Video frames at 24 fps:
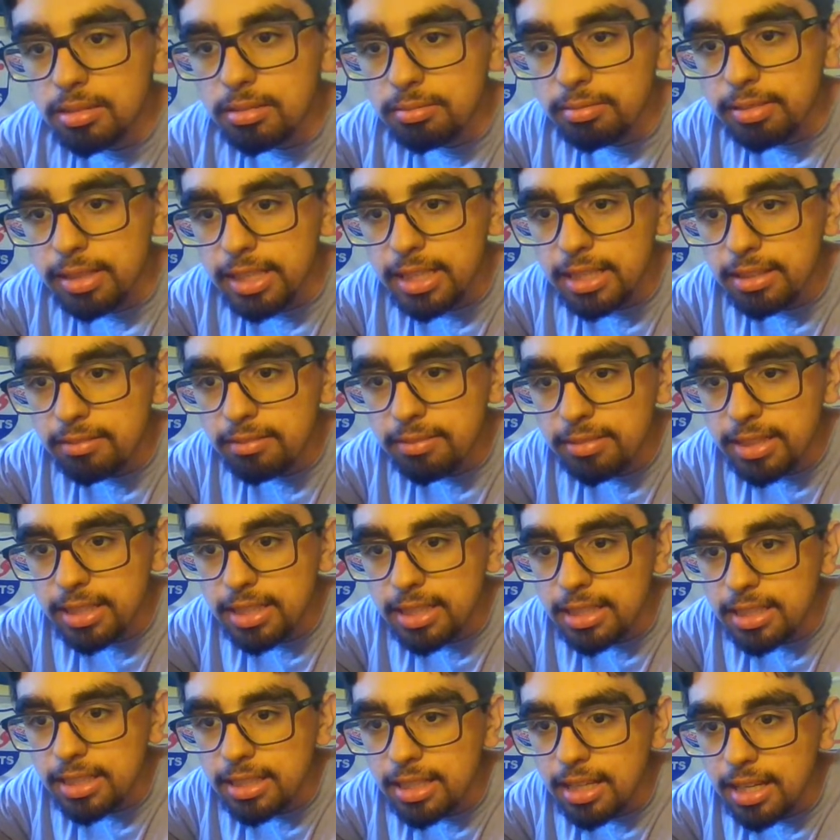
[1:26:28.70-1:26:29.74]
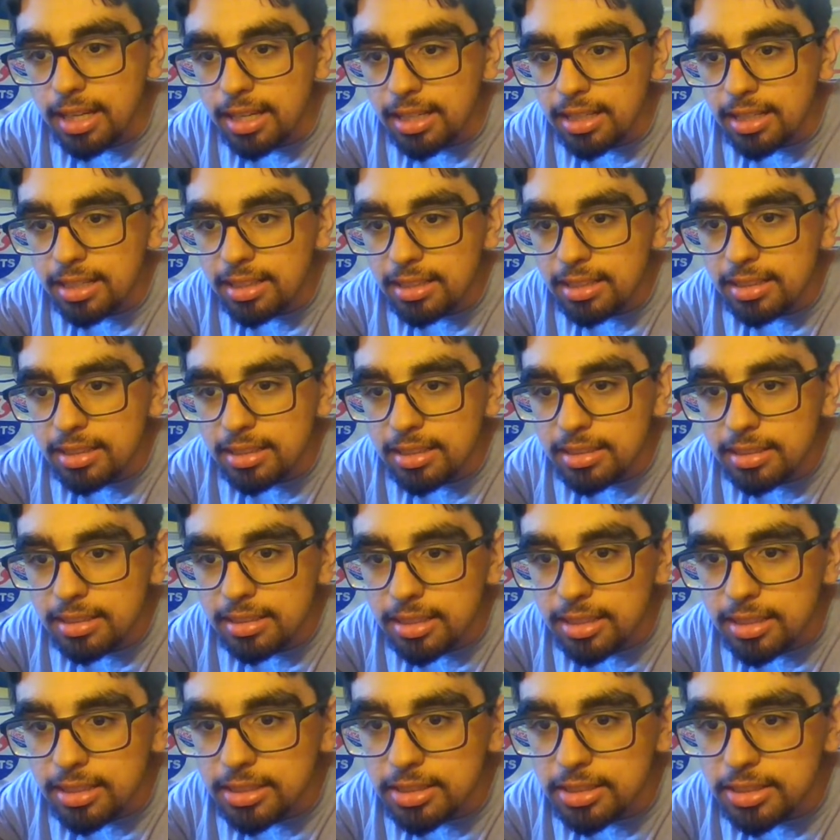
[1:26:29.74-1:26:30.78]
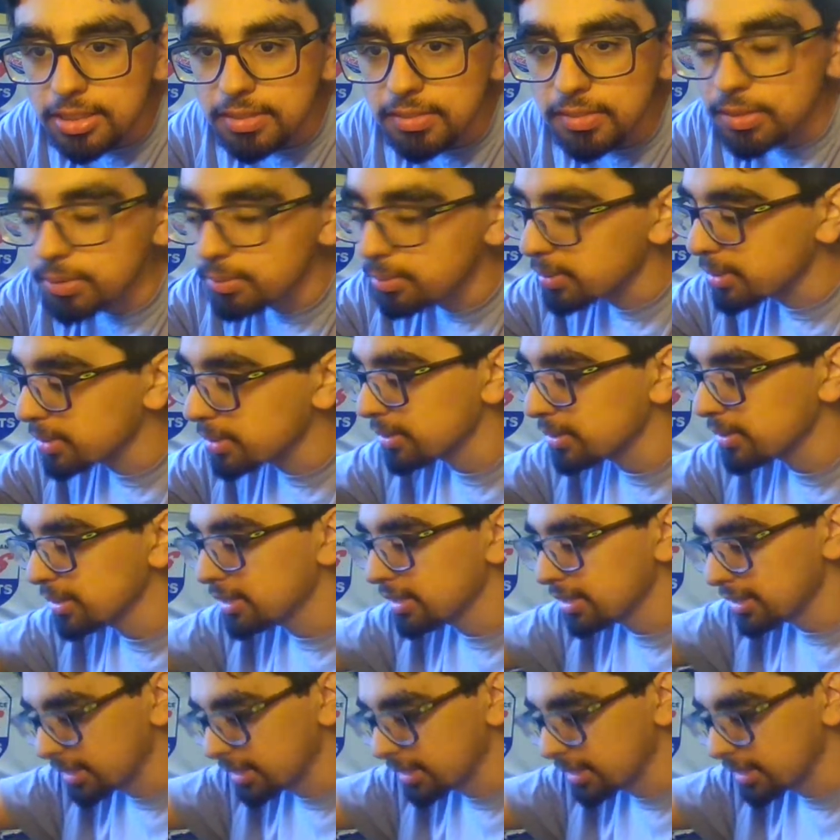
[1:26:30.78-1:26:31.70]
We live in the nut country of the world.